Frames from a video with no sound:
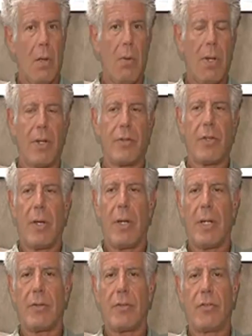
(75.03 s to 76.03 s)
It's
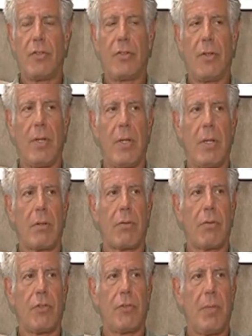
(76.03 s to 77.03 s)
hot, sizzling,
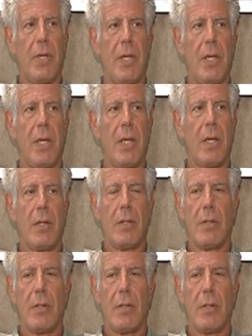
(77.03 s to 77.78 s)
crispy,